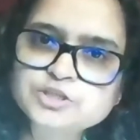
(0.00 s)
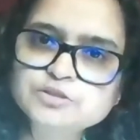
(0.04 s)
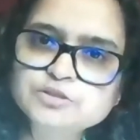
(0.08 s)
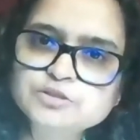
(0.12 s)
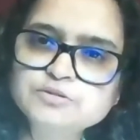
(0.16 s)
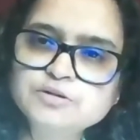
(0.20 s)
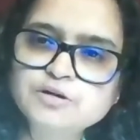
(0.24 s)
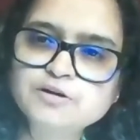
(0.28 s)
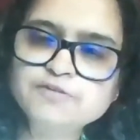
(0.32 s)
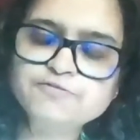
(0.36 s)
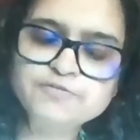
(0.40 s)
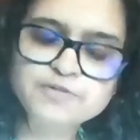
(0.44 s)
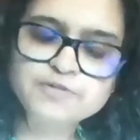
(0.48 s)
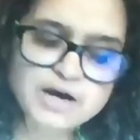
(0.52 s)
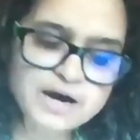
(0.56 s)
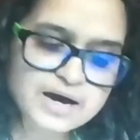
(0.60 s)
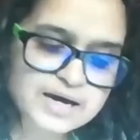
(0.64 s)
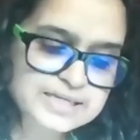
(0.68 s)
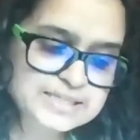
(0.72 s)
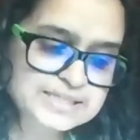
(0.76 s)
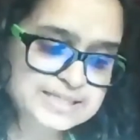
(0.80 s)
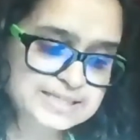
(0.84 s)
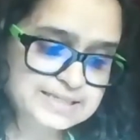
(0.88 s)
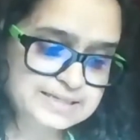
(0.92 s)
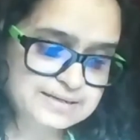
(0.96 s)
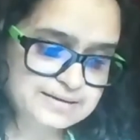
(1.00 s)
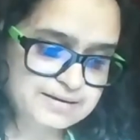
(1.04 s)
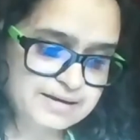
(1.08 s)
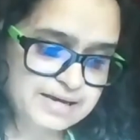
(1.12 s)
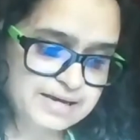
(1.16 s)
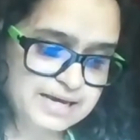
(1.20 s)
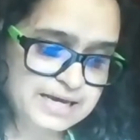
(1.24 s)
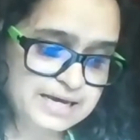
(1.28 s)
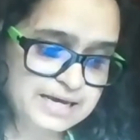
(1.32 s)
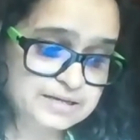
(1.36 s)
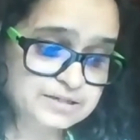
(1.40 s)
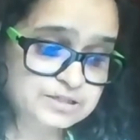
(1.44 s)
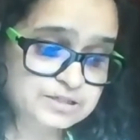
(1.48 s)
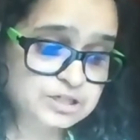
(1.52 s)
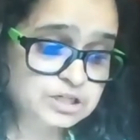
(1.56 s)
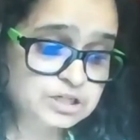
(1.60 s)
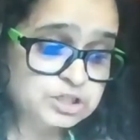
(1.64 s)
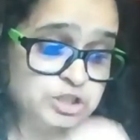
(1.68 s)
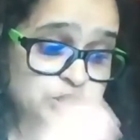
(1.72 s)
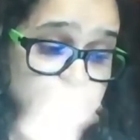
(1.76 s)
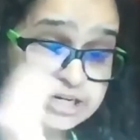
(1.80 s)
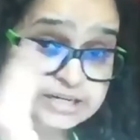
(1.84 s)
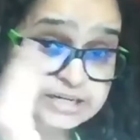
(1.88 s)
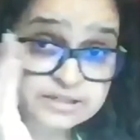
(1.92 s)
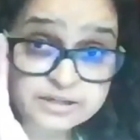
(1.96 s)
of caste and
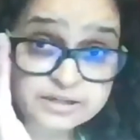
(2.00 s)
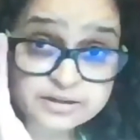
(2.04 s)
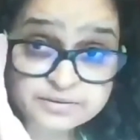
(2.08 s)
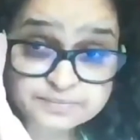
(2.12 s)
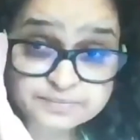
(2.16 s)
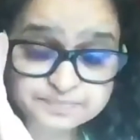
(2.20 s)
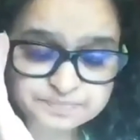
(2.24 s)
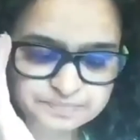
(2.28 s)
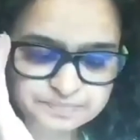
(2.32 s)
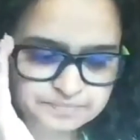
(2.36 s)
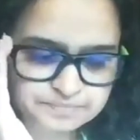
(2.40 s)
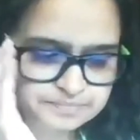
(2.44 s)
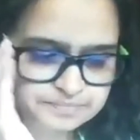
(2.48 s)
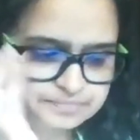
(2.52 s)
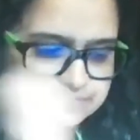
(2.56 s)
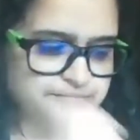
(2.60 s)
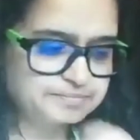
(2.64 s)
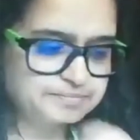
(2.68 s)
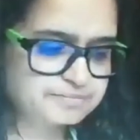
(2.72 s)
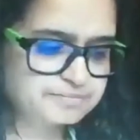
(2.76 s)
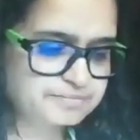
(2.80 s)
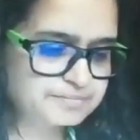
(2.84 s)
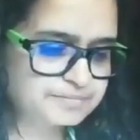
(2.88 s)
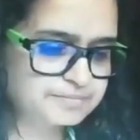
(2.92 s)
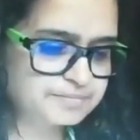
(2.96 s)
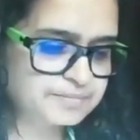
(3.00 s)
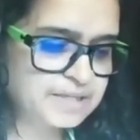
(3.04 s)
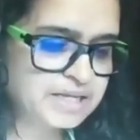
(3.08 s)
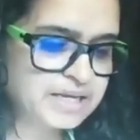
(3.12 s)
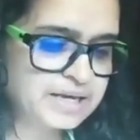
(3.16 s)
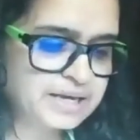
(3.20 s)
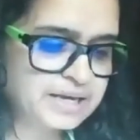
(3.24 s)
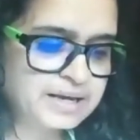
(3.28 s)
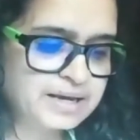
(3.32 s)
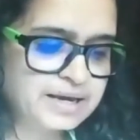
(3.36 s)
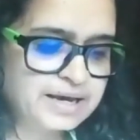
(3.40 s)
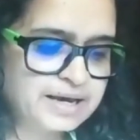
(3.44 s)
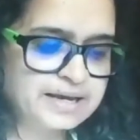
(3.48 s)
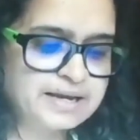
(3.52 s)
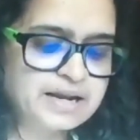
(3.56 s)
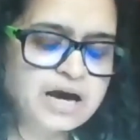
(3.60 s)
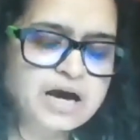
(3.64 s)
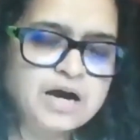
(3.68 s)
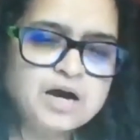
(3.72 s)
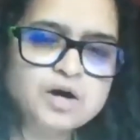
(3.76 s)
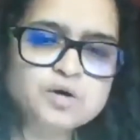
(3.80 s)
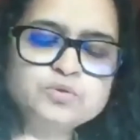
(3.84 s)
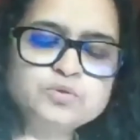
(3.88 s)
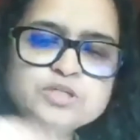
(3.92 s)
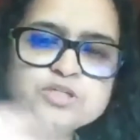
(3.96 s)
gender, and
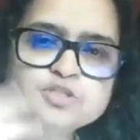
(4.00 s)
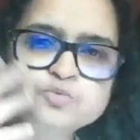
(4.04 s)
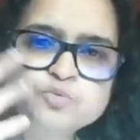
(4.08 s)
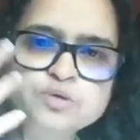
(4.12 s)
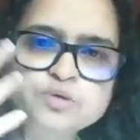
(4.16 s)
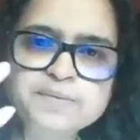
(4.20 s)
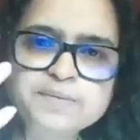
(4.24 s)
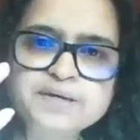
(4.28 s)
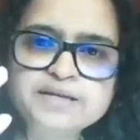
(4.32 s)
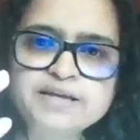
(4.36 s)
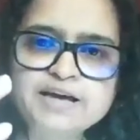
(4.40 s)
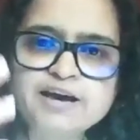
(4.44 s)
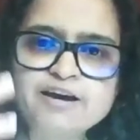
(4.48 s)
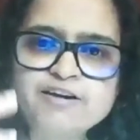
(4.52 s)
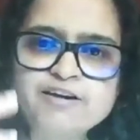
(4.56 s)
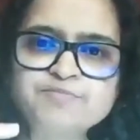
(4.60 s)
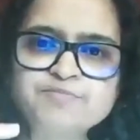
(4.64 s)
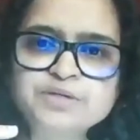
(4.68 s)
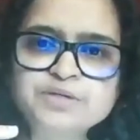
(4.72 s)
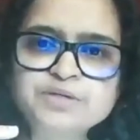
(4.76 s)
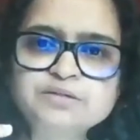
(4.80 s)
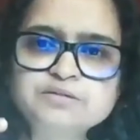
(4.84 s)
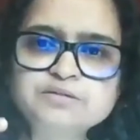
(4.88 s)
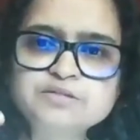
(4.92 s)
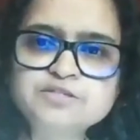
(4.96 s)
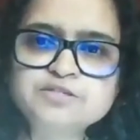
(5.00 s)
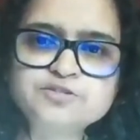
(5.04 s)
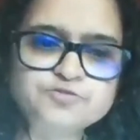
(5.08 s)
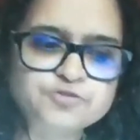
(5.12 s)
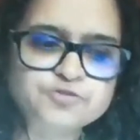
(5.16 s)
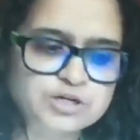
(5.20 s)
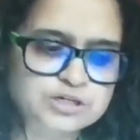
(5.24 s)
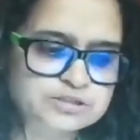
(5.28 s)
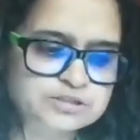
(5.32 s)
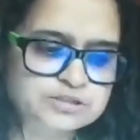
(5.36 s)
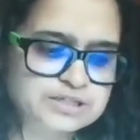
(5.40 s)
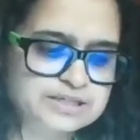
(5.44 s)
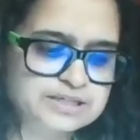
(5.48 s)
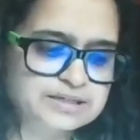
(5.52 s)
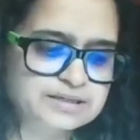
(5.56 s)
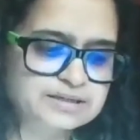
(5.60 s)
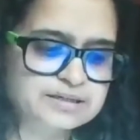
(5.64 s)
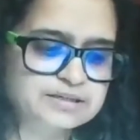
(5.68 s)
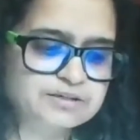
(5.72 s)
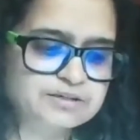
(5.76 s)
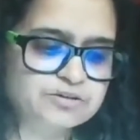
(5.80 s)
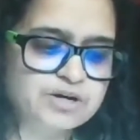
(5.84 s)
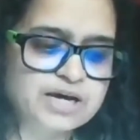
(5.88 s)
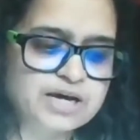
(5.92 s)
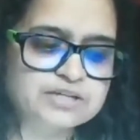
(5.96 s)
how these women have been constructing
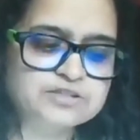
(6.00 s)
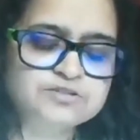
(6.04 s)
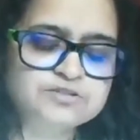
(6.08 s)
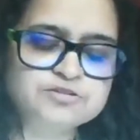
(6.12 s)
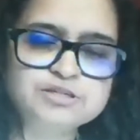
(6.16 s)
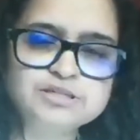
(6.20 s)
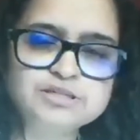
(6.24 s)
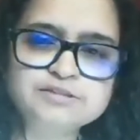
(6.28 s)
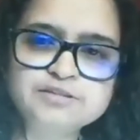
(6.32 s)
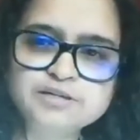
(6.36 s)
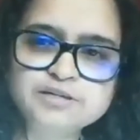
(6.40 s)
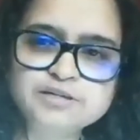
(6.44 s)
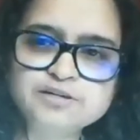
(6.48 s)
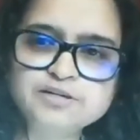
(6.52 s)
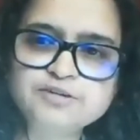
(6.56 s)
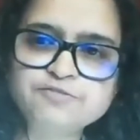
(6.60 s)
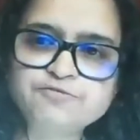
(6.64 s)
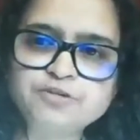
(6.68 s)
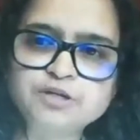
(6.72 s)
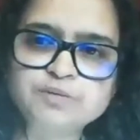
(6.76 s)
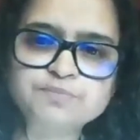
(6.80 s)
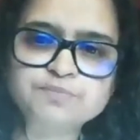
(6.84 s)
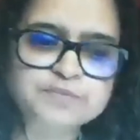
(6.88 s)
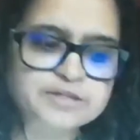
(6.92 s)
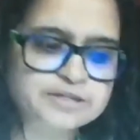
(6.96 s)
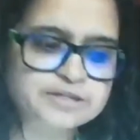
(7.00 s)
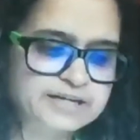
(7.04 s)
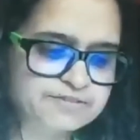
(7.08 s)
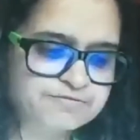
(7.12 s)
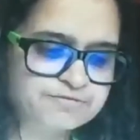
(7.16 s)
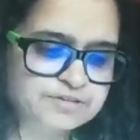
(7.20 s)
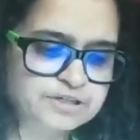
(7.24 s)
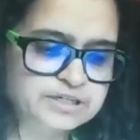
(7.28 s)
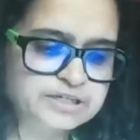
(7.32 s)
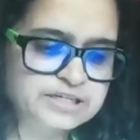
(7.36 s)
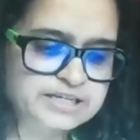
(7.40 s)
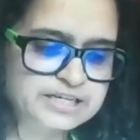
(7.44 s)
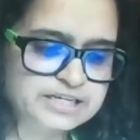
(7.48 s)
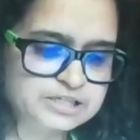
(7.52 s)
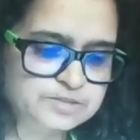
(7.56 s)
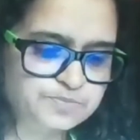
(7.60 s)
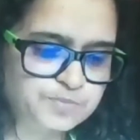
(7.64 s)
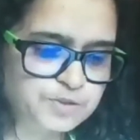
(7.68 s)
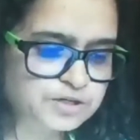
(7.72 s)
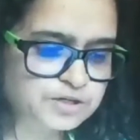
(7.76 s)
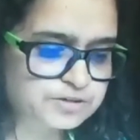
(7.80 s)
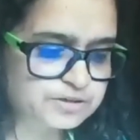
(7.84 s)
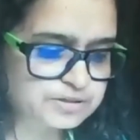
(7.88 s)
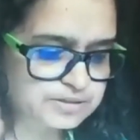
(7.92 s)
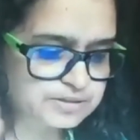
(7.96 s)
actually theory from their everyday
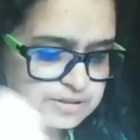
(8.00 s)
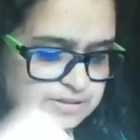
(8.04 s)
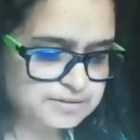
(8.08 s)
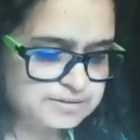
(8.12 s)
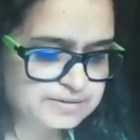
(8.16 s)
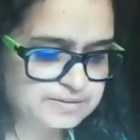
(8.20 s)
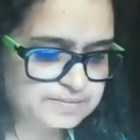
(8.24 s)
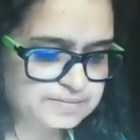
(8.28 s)
experiences.